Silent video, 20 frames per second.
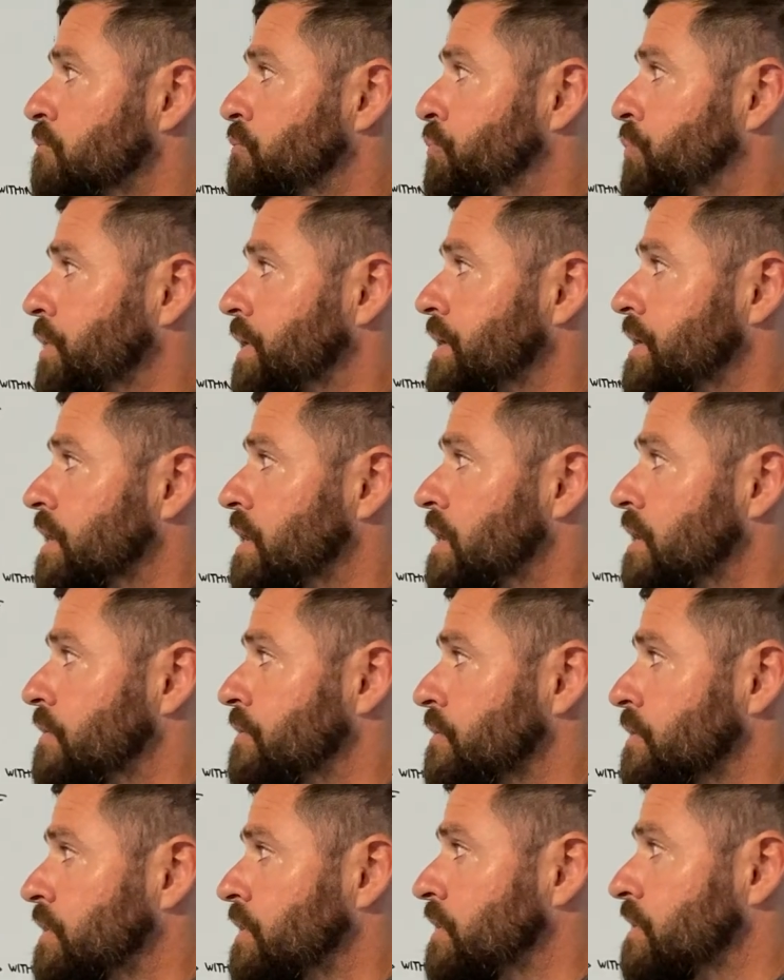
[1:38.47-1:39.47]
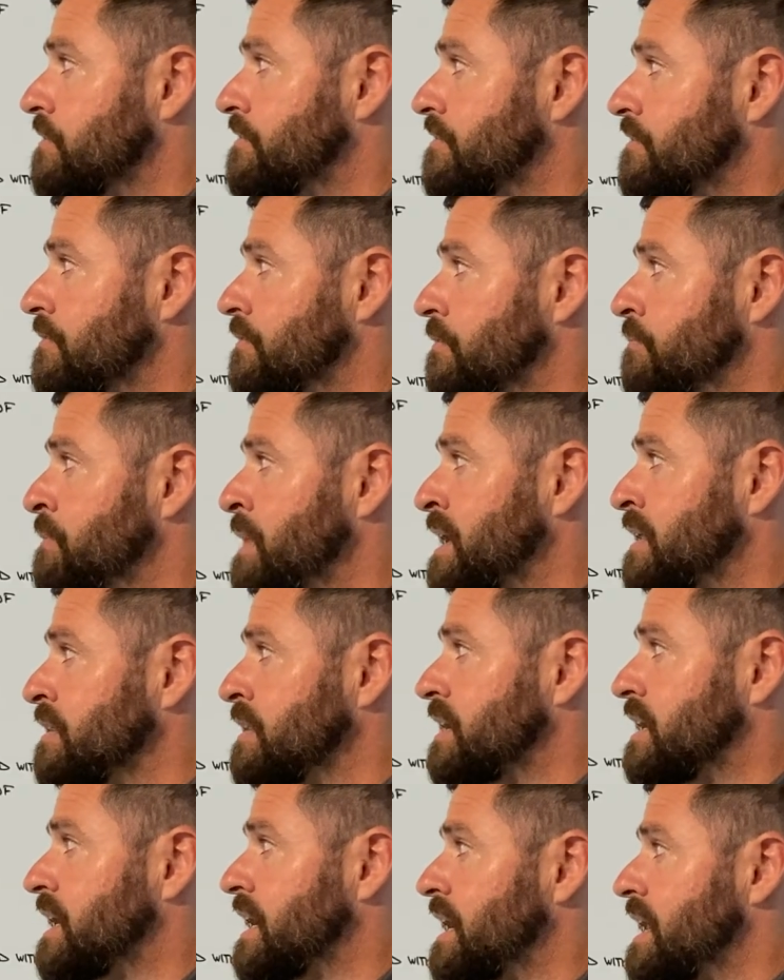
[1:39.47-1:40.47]
but they're going to
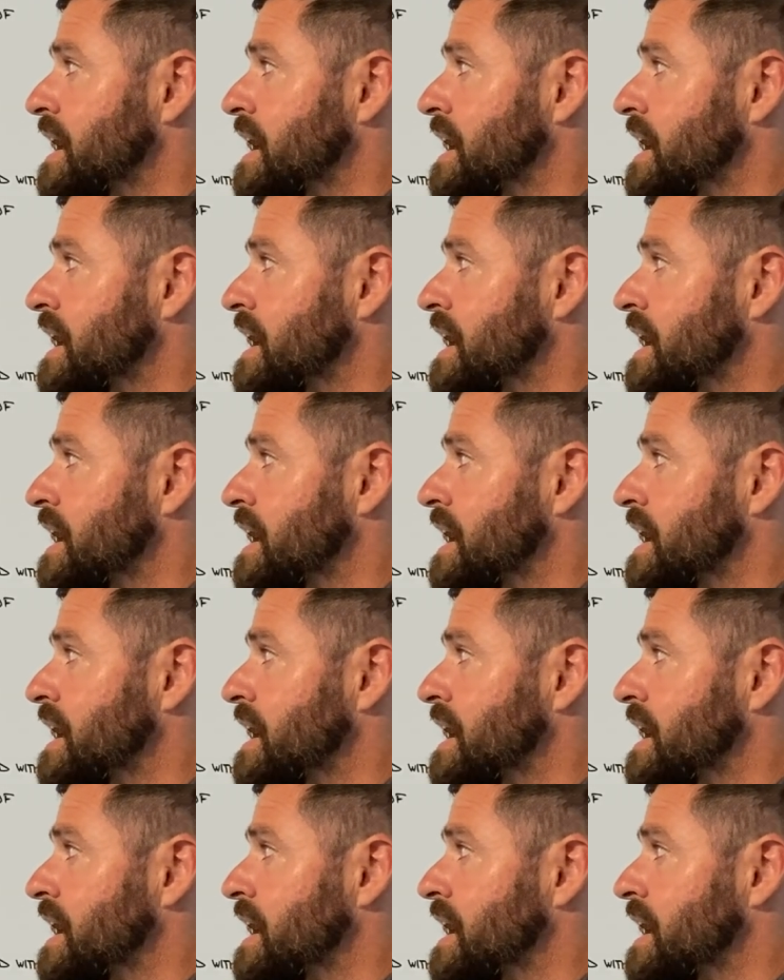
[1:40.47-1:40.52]
mainly kind